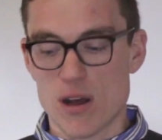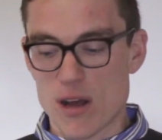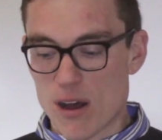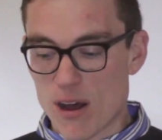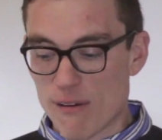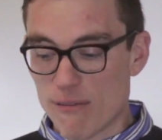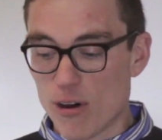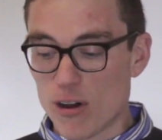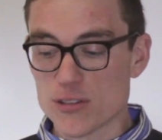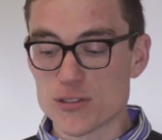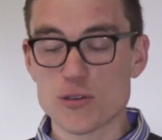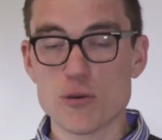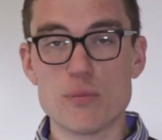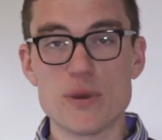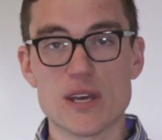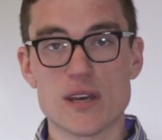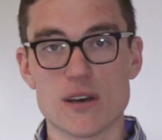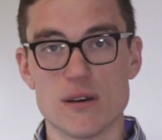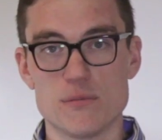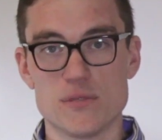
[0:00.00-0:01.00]
have also
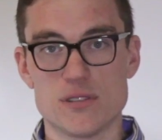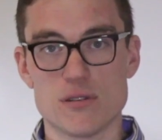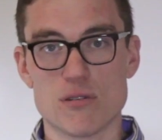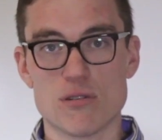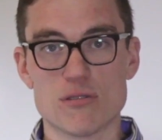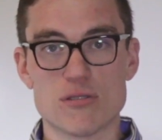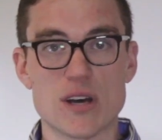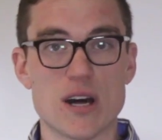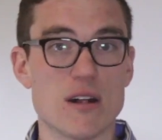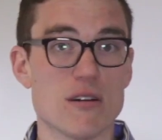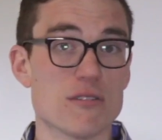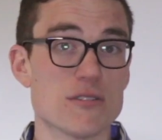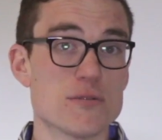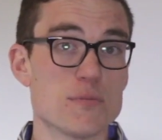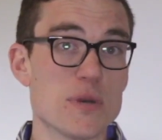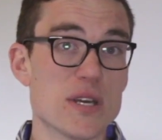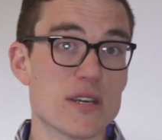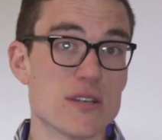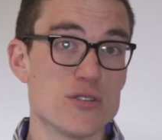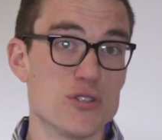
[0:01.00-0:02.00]
become 0 tolerance
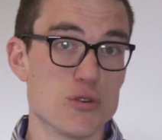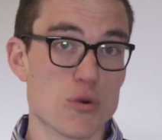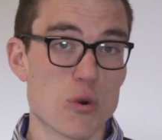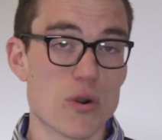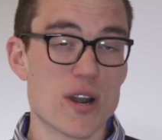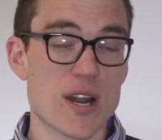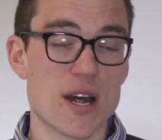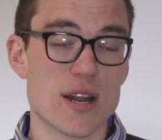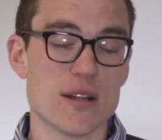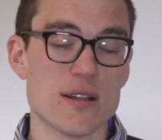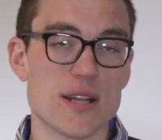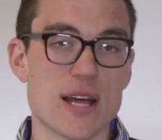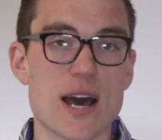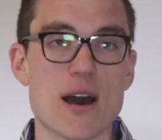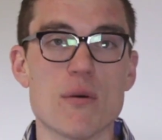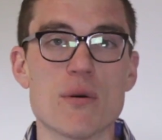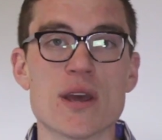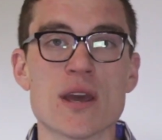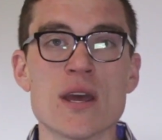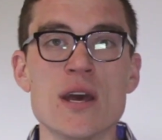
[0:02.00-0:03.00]
because you're not
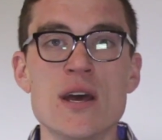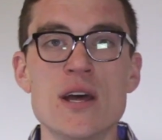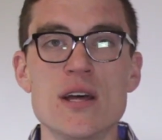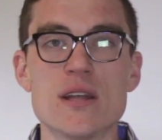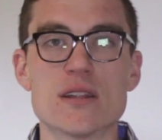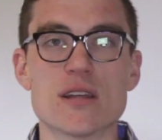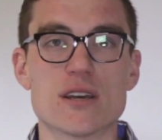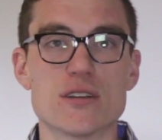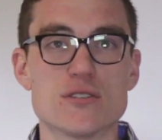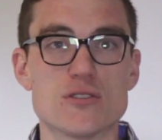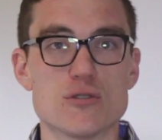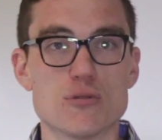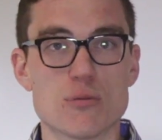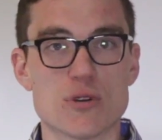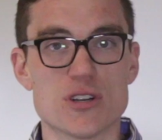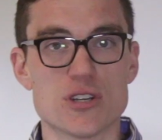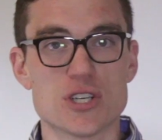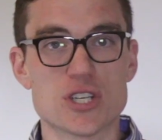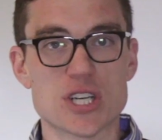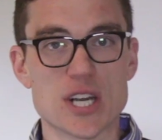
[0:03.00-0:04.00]
allowing the
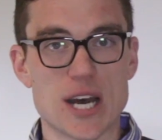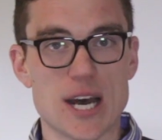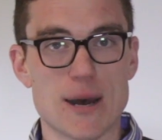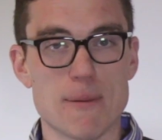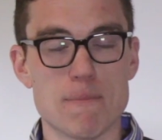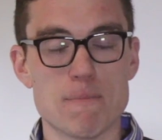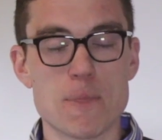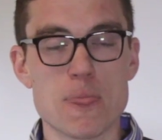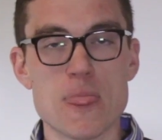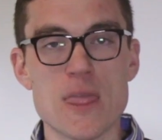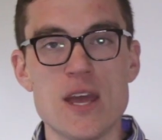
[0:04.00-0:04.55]
consumer to shop.